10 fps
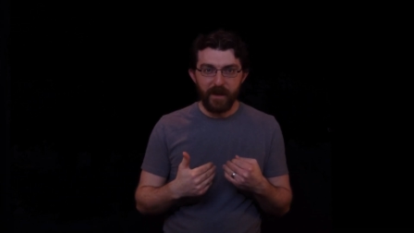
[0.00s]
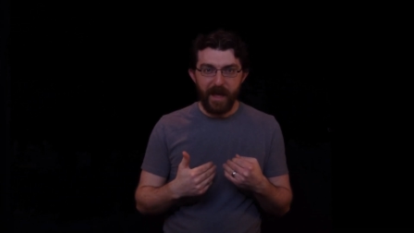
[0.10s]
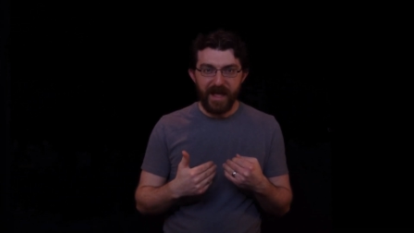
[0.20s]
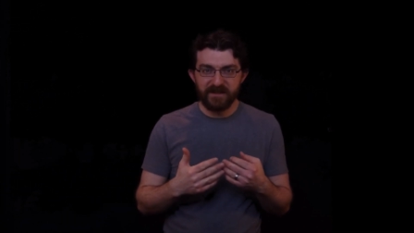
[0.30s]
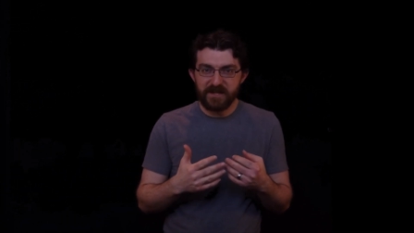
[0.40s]

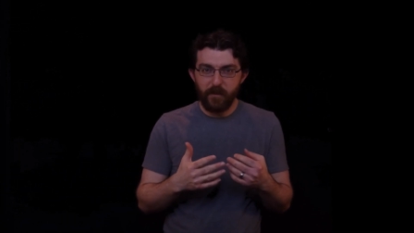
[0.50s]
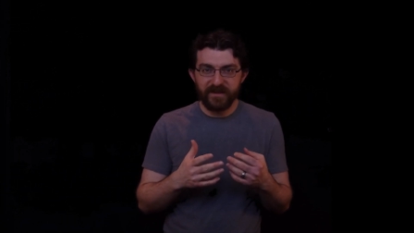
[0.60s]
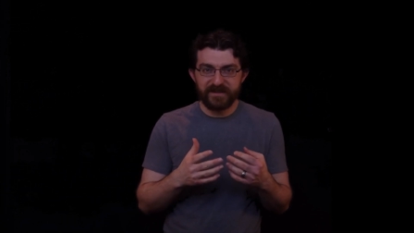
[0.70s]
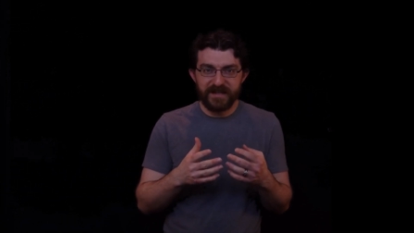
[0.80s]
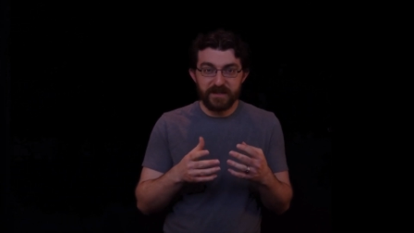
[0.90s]
and
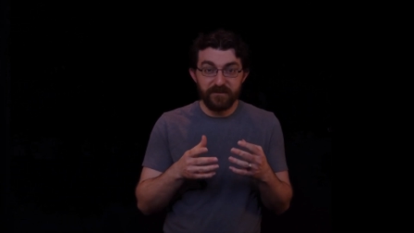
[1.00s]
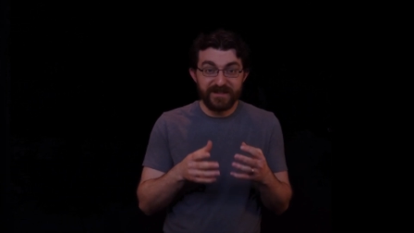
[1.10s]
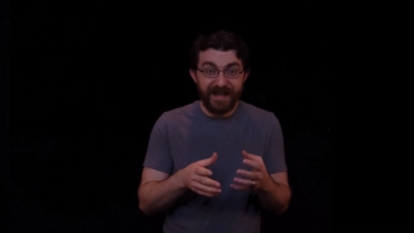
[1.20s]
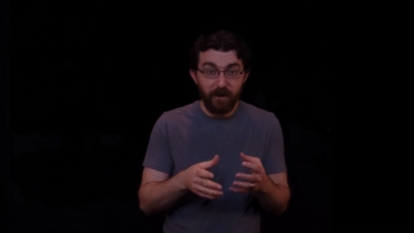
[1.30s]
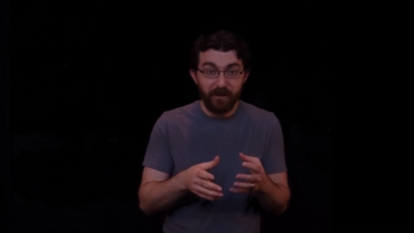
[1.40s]
sowing seeds
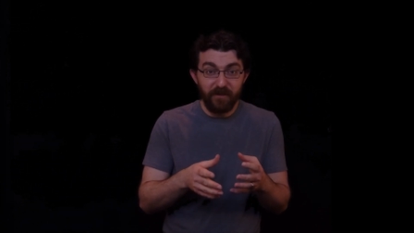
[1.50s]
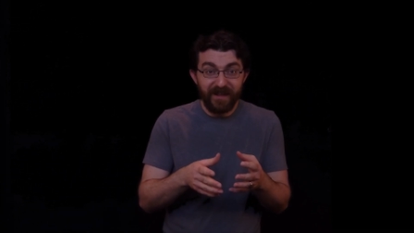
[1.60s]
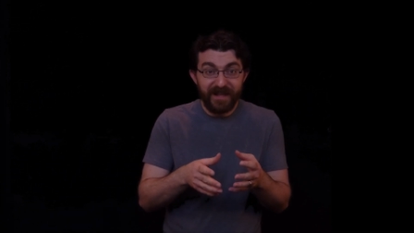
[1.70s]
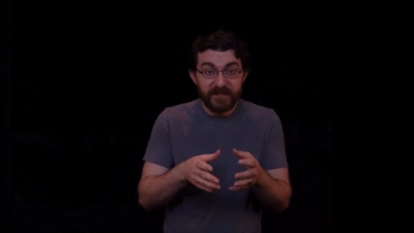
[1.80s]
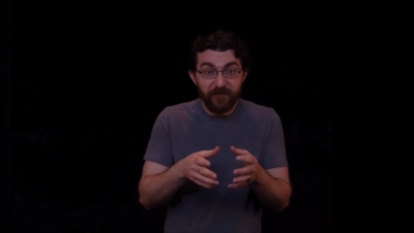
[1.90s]
of doubt in the
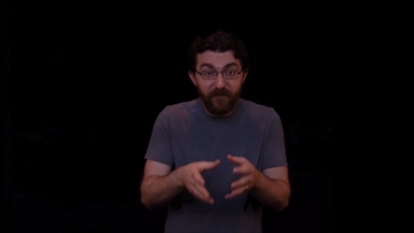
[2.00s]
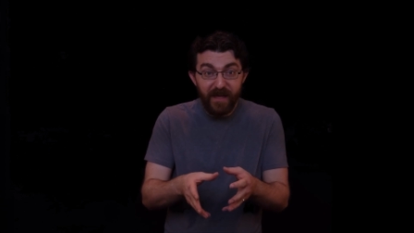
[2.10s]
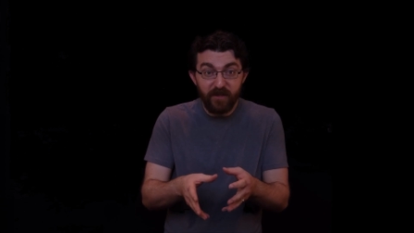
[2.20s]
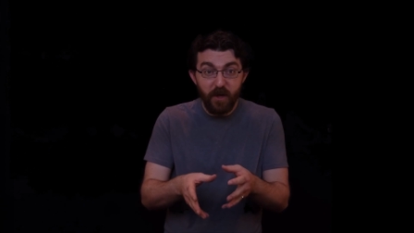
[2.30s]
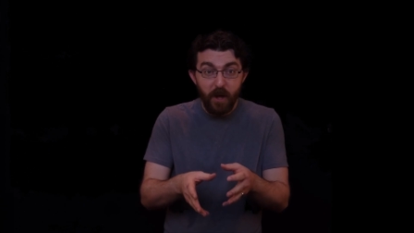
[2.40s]
kids'
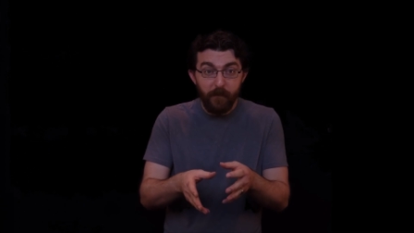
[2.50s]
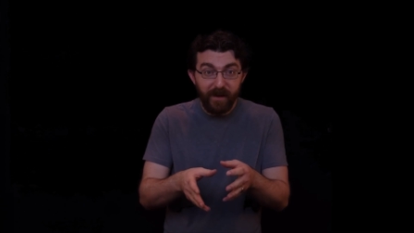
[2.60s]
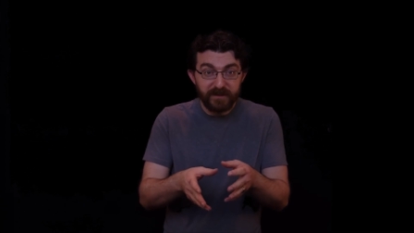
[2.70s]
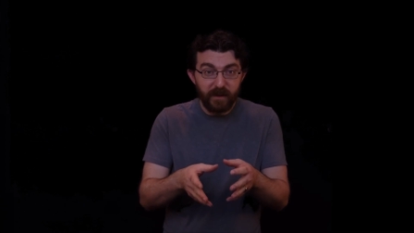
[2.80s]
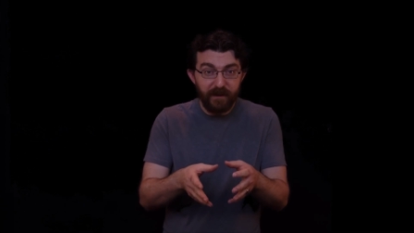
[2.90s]
faith
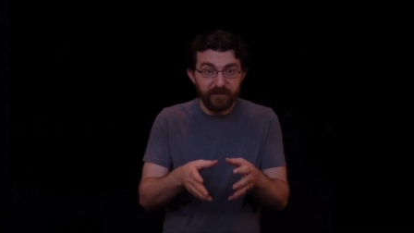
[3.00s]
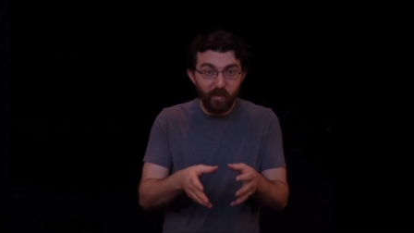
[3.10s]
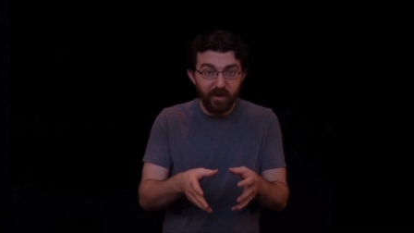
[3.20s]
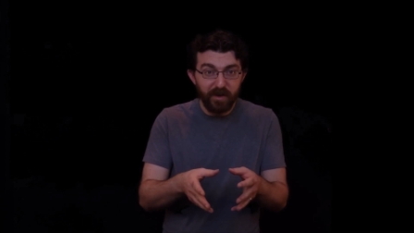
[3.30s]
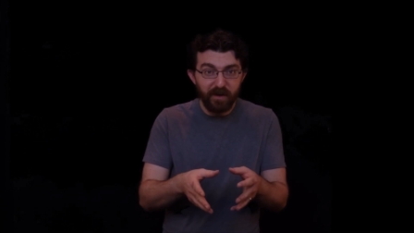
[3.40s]
because I'll have to
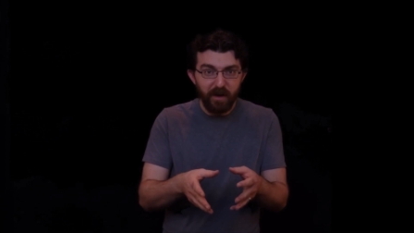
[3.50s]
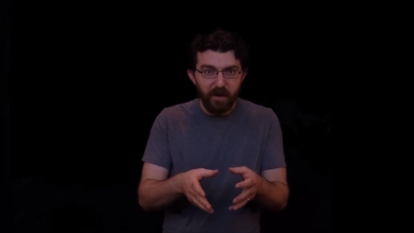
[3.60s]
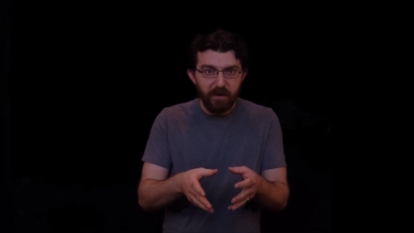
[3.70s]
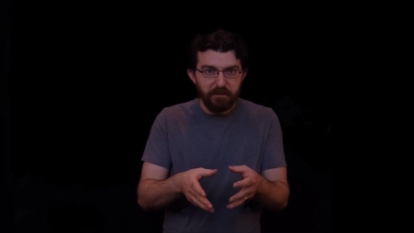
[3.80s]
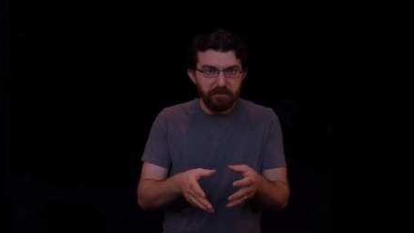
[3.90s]
wonder,
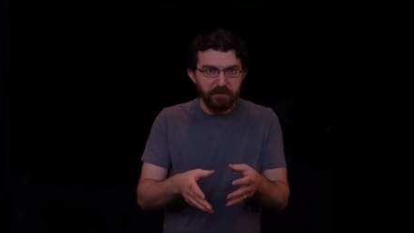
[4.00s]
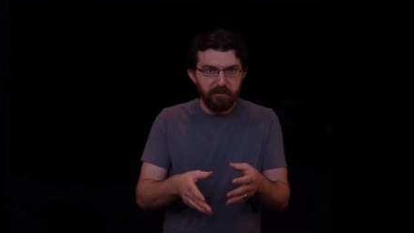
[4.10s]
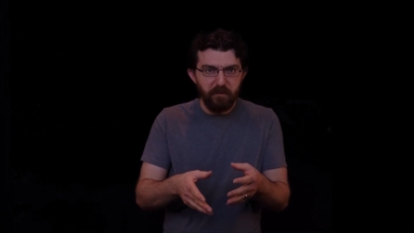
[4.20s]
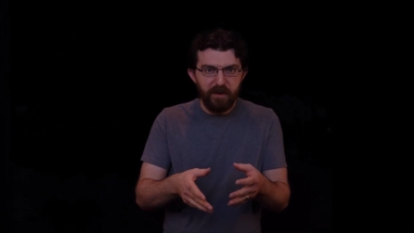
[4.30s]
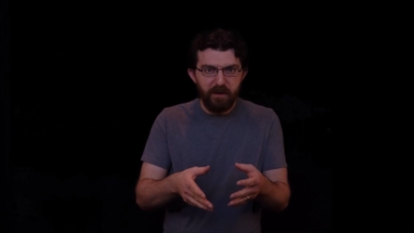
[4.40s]

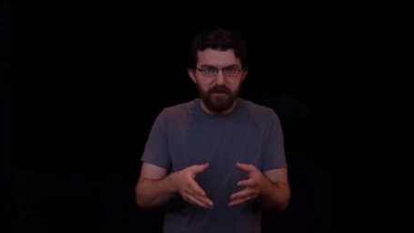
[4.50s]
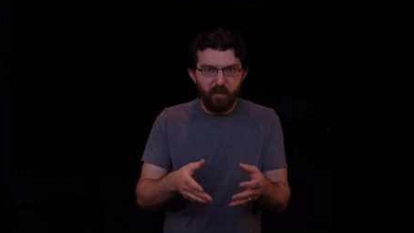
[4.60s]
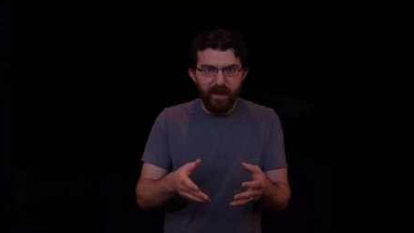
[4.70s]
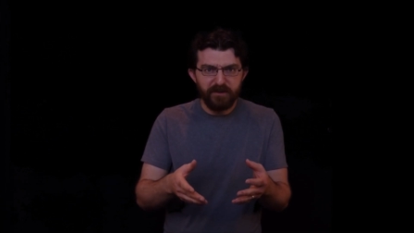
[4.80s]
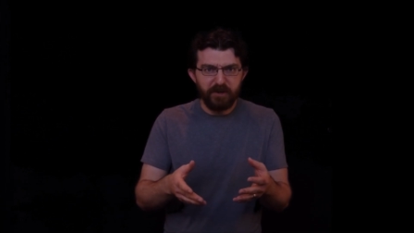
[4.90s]
what other
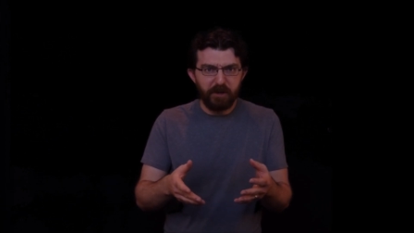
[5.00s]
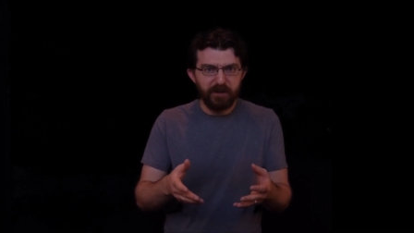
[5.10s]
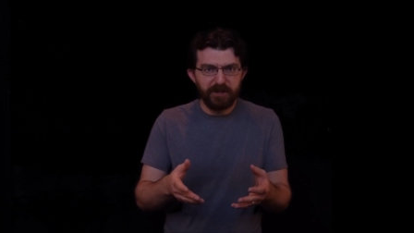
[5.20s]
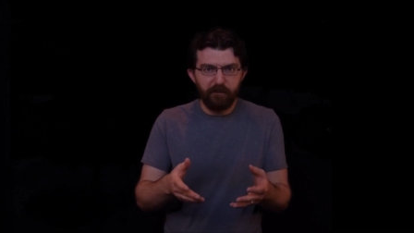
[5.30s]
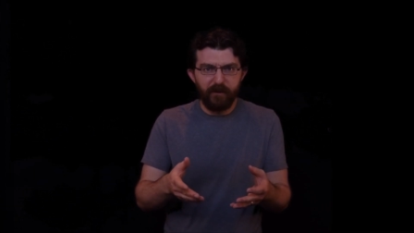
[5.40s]
ways do
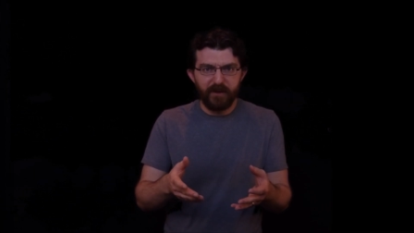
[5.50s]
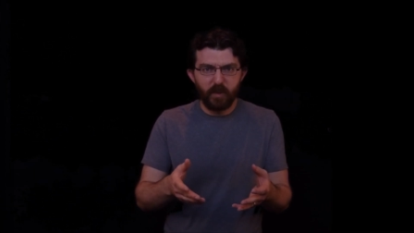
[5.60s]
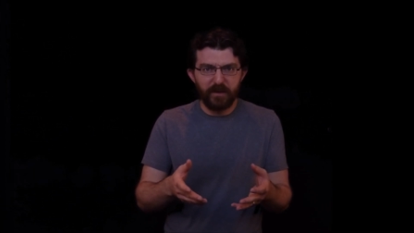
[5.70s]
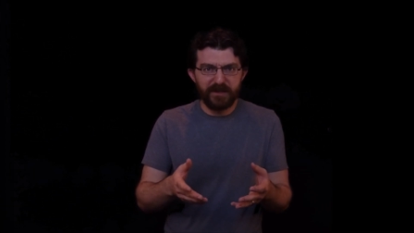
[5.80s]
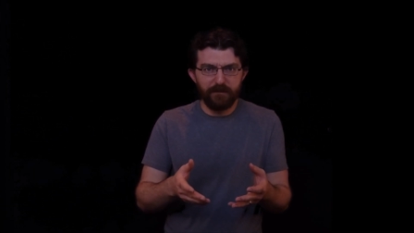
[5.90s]
Christian
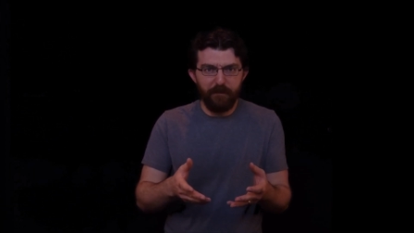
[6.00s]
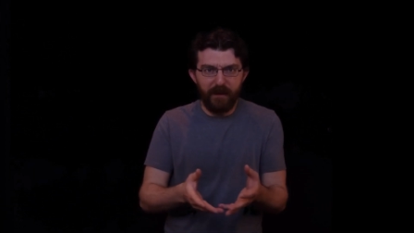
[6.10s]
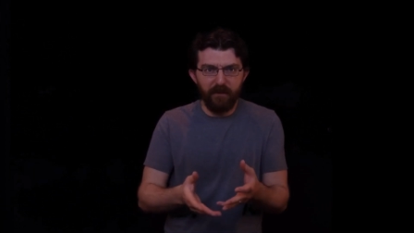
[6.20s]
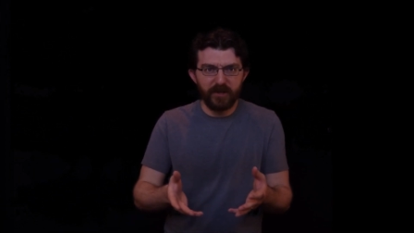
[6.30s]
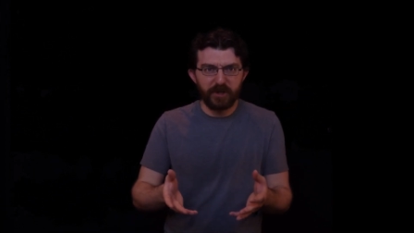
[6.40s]
resources
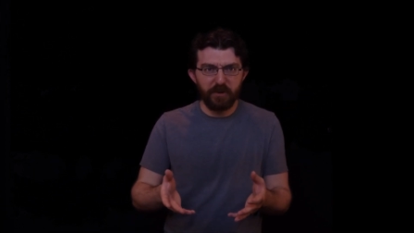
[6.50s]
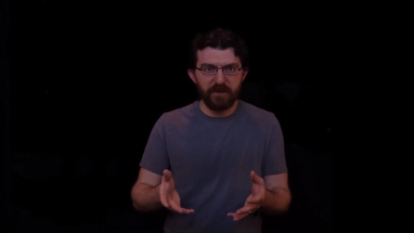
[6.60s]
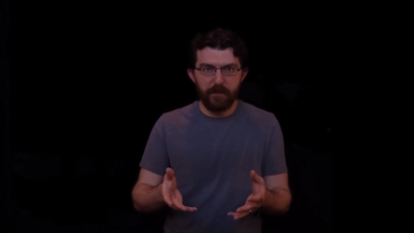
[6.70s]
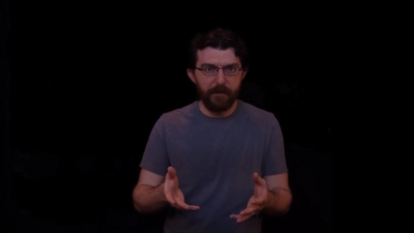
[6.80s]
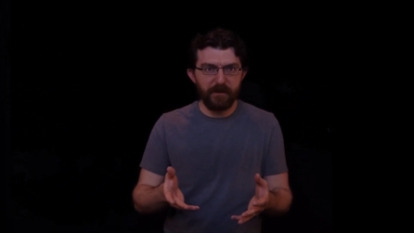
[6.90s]
bend the
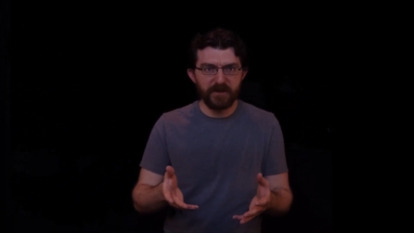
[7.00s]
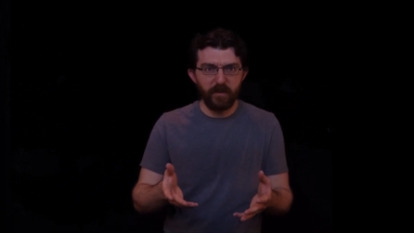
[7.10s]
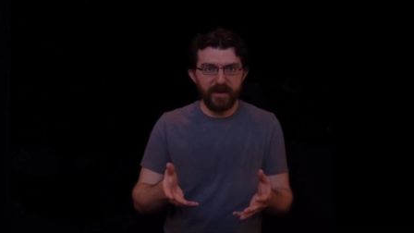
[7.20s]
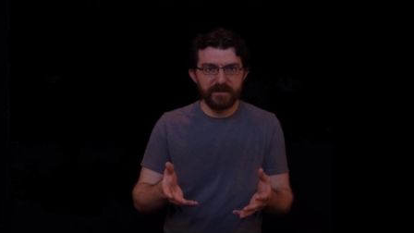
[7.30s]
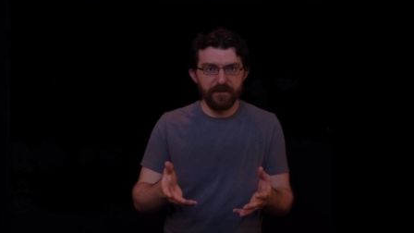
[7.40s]
truth to be
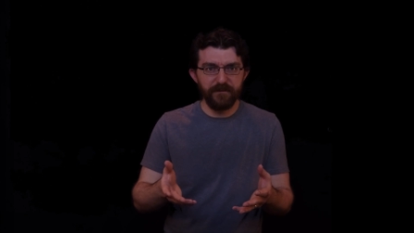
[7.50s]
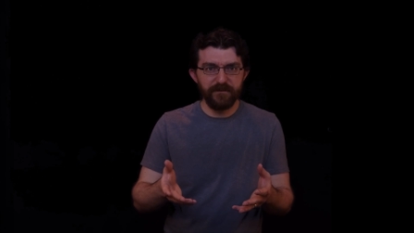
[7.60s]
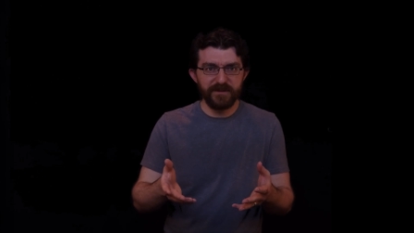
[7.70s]
persuasive?